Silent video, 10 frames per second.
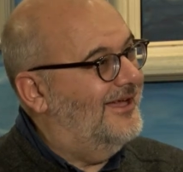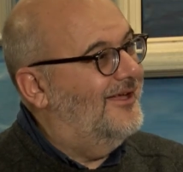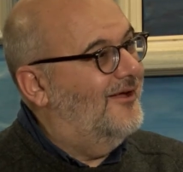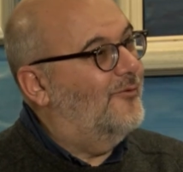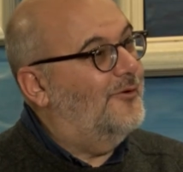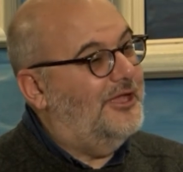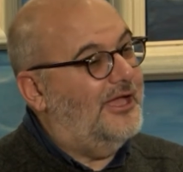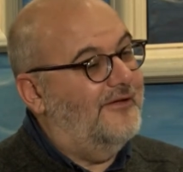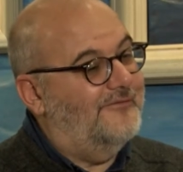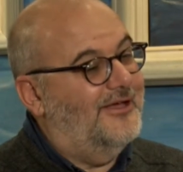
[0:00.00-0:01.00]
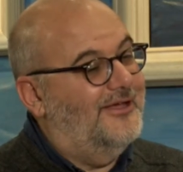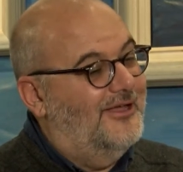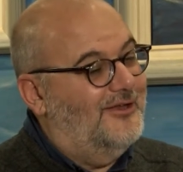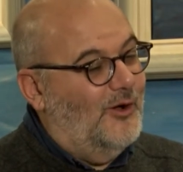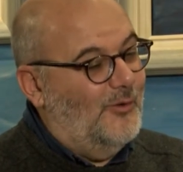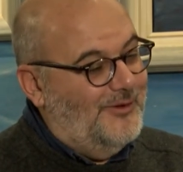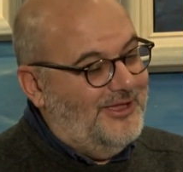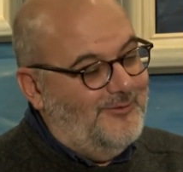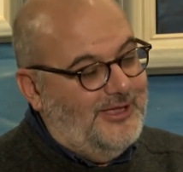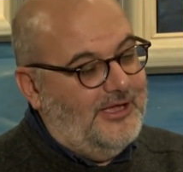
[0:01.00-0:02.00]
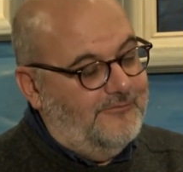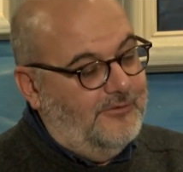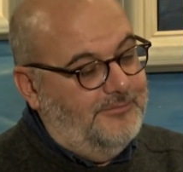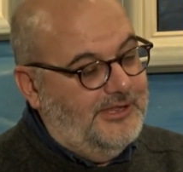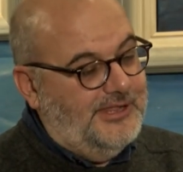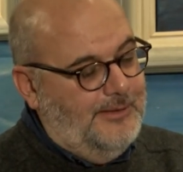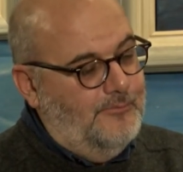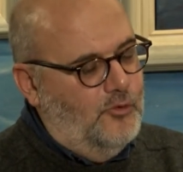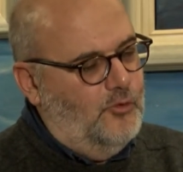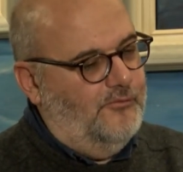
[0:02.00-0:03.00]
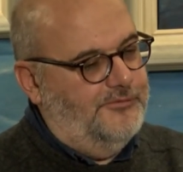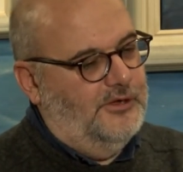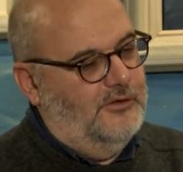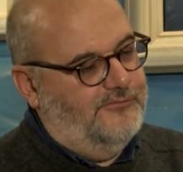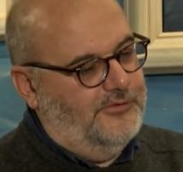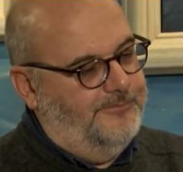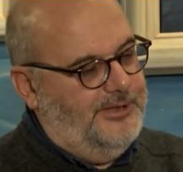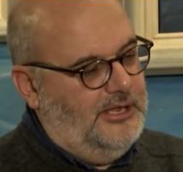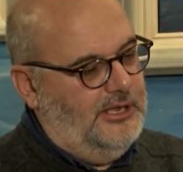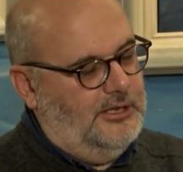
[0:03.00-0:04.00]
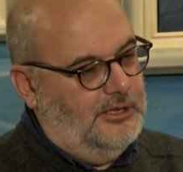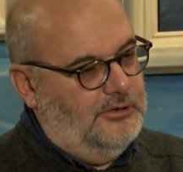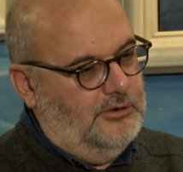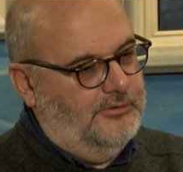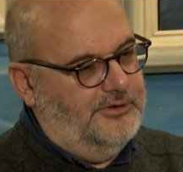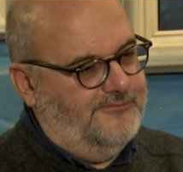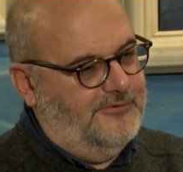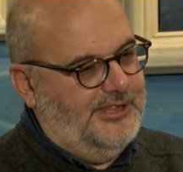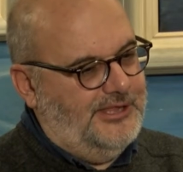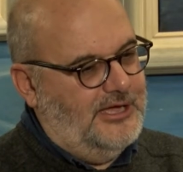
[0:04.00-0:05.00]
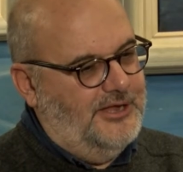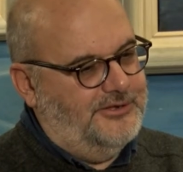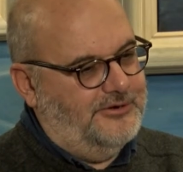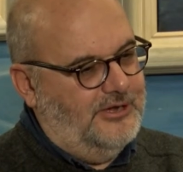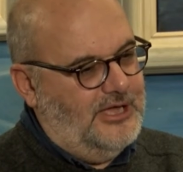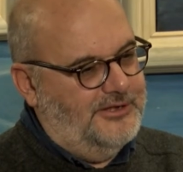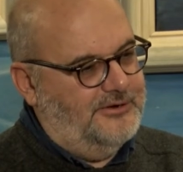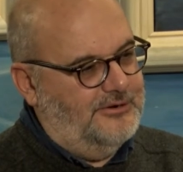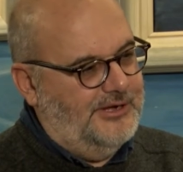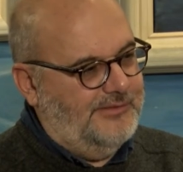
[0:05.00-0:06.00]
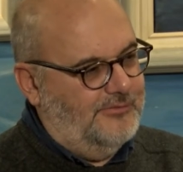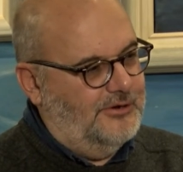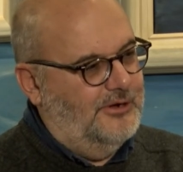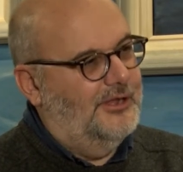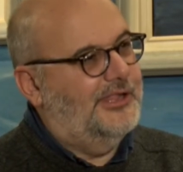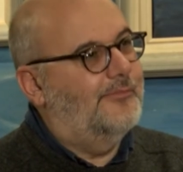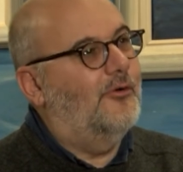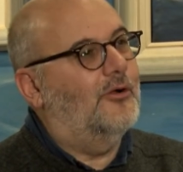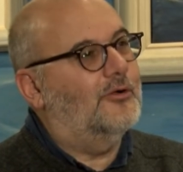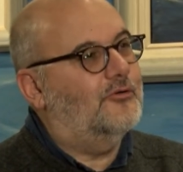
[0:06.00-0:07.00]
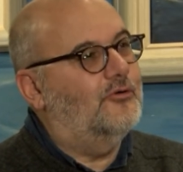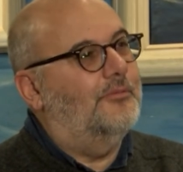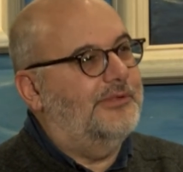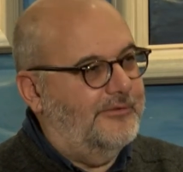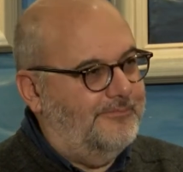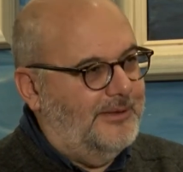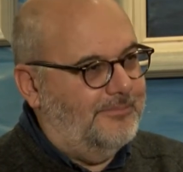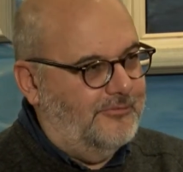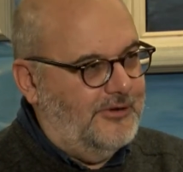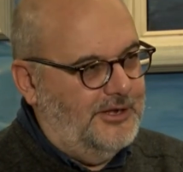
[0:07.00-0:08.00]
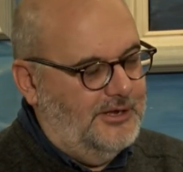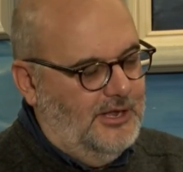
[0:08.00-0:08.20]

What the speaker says: Yeah, we have we have obviously moved from being, the first hunter-gatherers were small groups of people, right?